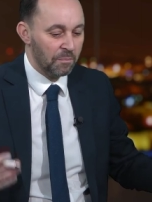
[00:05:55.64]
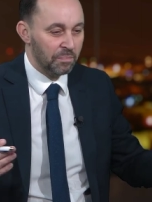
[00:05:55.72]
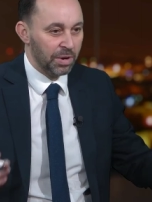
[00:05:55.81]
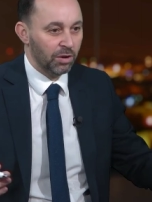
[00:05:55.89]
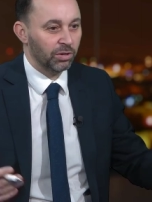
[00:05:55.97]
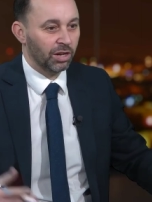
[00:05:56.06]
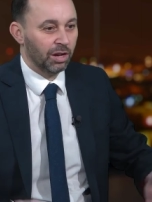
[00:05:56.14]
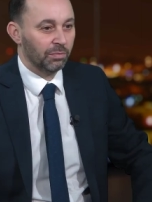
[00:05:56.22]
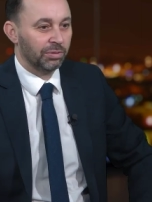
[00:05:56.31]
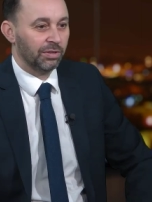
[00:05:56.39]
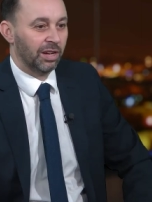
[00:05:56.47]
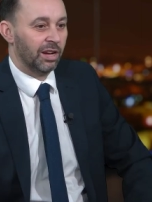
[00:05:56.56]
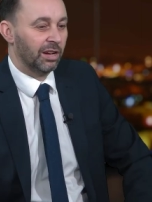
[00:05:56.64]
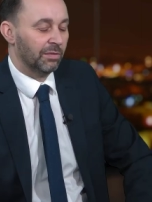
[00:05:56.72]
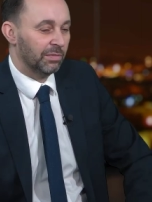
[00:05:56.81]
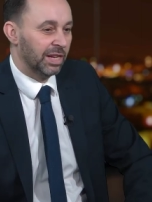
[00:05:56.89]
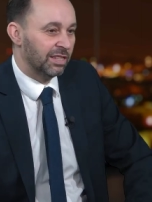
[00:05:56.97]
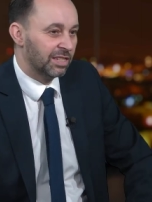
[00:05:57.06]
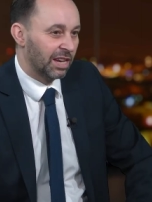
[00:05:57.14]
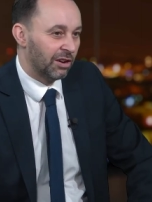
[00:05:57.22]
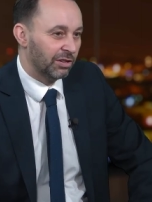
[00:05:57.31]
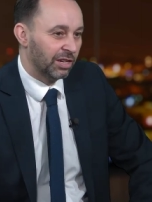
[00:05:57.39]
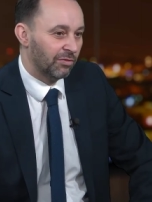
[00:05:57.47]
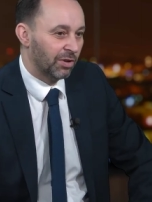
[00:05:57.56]
build-up um, in
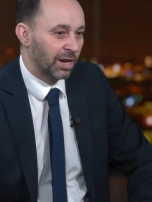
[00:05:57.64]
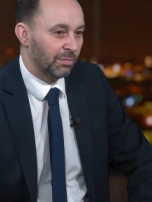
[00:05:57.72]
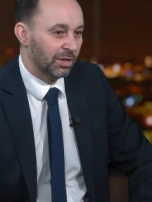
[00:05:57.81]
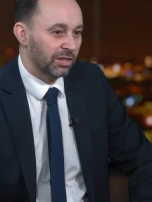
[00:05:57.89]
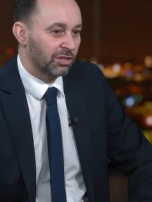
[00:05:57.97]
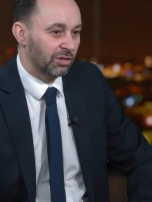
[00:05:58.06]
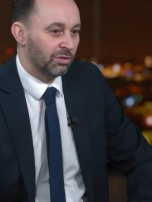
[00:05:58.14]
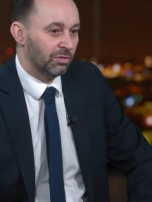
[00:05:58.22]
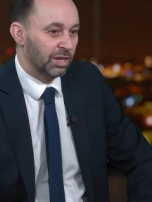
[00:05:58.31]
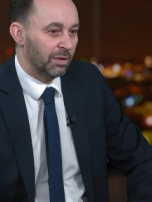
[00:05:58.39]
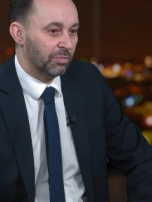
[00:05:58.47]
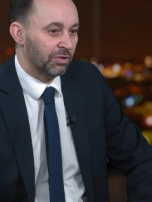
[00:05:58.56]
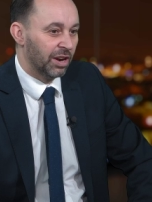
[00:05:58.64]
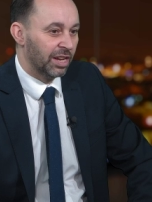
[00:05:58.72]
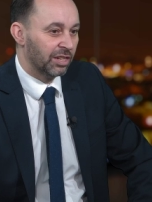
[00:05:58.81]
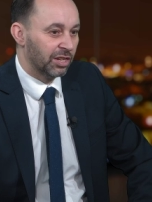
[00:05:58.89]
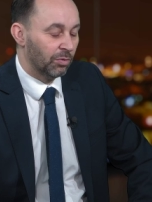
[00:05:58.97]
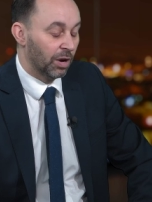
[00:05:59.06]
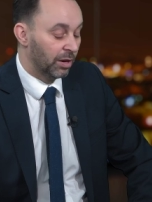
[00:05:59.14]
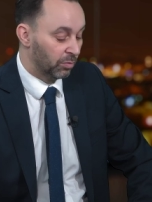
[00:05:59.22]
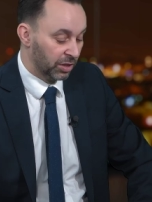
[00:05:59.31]
Saudi Arabia to liberate Kuwait,